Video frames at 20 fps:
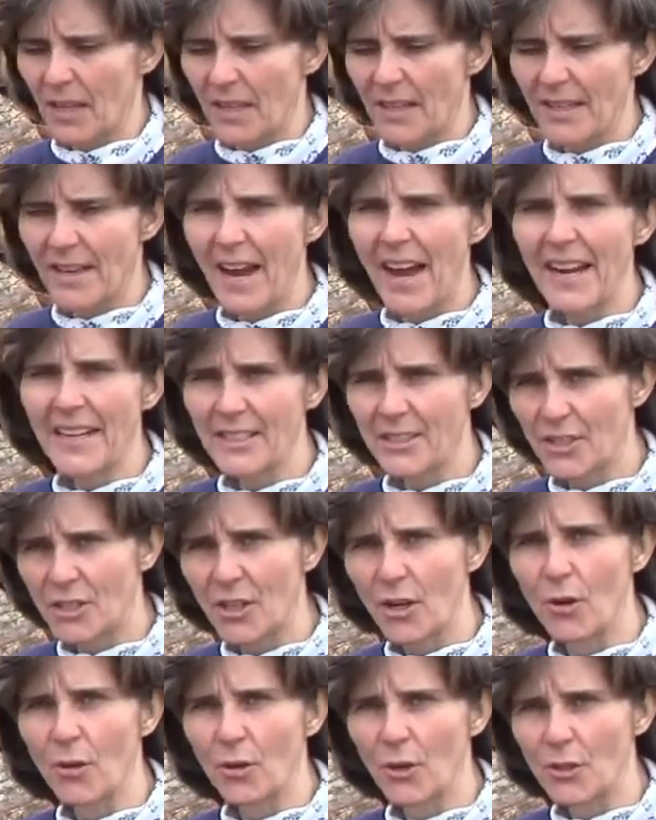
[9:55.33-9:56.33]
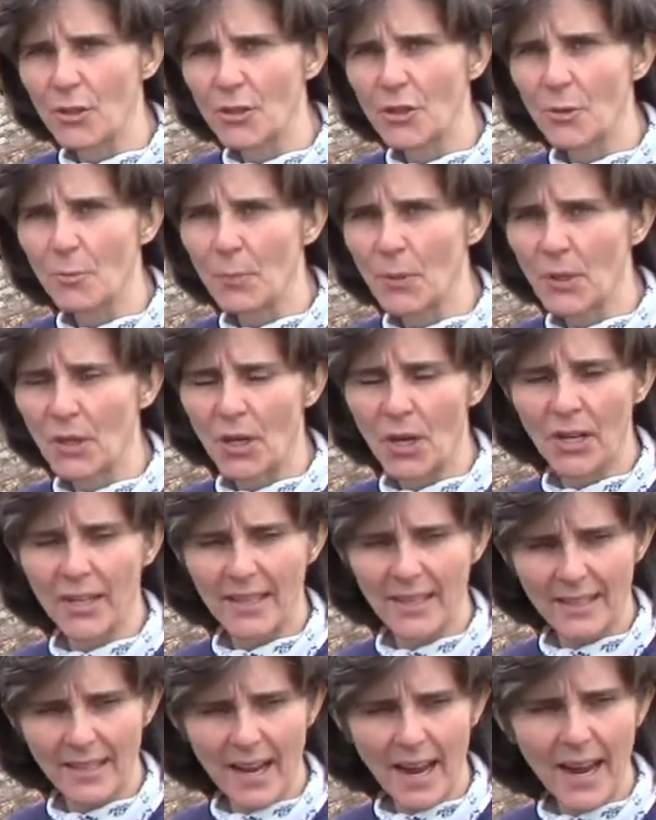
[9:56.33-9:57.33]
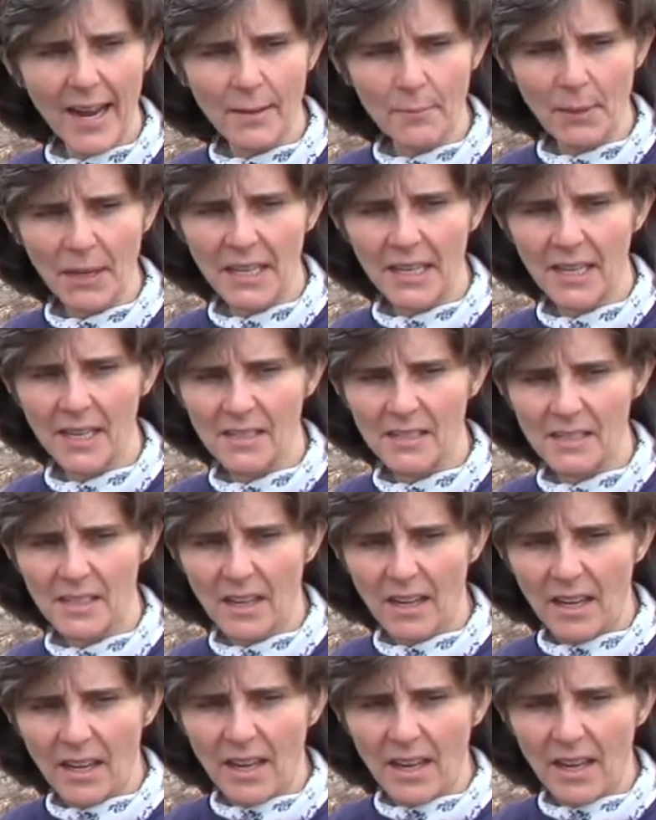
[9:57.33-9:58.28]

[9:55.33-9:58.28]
night stokers to put on at night, because